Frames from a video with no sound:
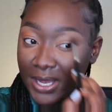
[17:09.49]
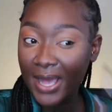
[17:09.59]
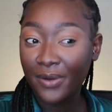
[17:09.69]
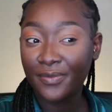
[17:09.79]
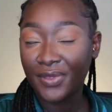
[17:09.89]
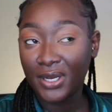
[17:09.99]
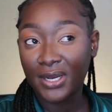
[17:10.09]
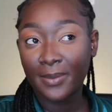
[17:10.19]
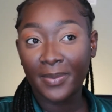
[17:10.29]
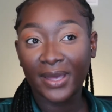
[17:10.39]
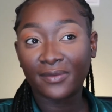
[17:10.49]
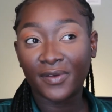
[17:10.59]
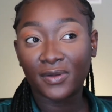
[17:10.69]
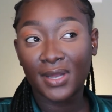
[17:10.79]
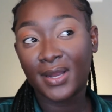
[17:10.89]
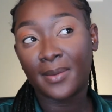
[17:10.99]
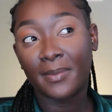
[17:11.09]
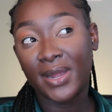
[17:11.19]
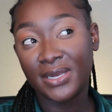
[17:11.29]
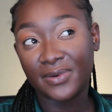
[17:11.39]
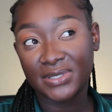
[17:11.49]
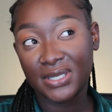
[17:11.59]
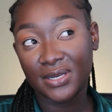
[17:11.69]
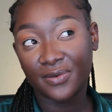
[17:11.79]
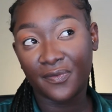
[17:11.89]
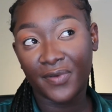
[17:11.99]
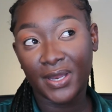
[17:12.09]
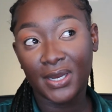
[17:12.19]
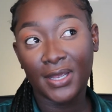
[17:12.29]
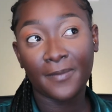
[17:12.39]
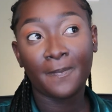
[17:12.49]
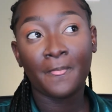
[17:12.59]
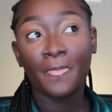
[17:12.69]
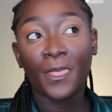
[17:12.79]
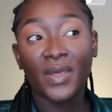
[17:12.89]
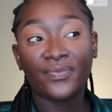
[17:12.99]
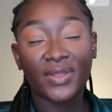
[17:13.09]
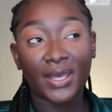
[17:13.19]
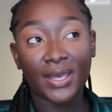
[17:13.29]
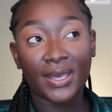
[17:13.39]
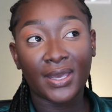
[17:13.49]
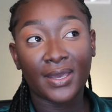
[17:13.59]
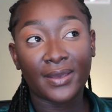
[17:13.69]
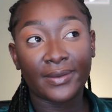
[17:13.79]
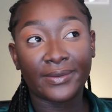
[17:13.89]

I don't think that the bank felt like the money was a little funny. The